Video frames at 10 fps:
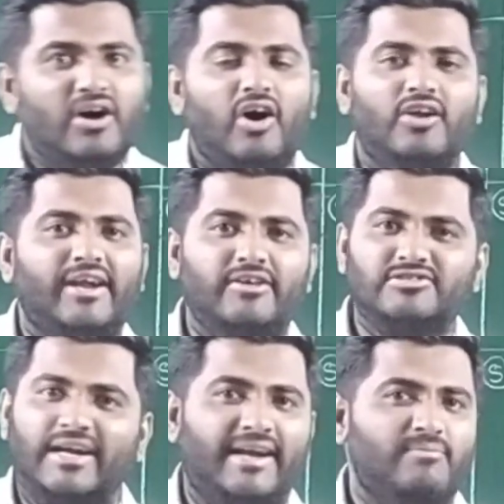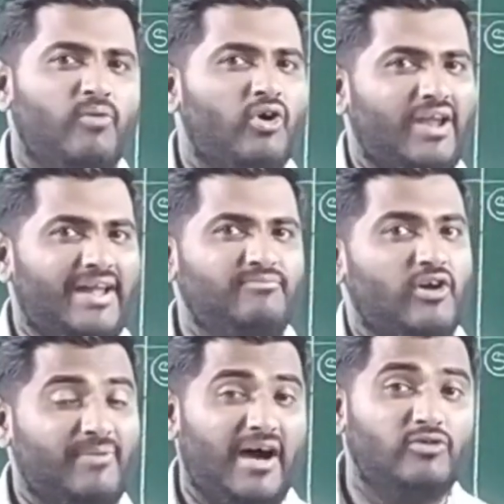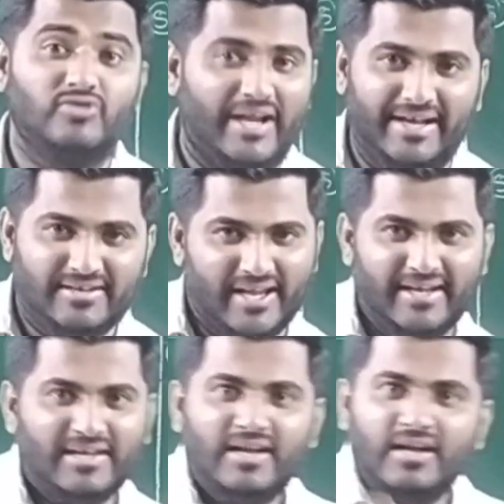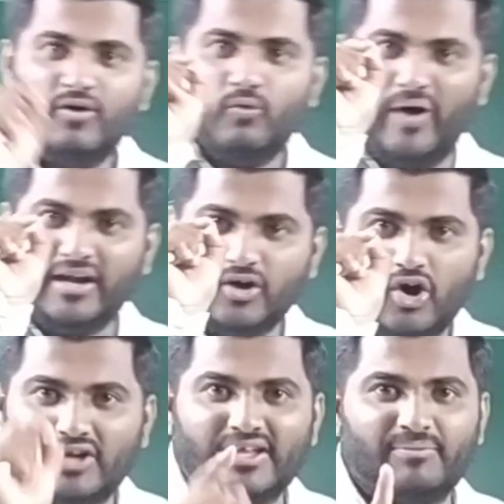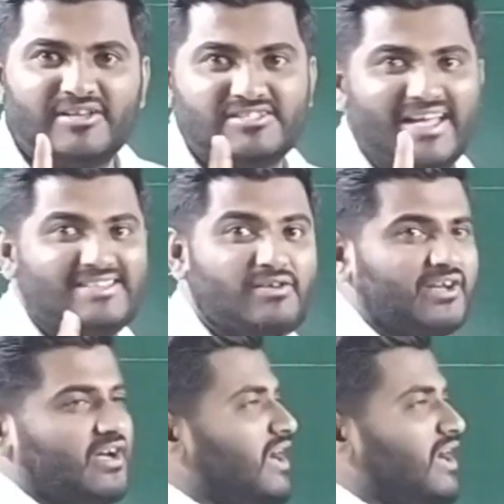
Already you studied the bond line formula, how to write, right? One corner means there is a one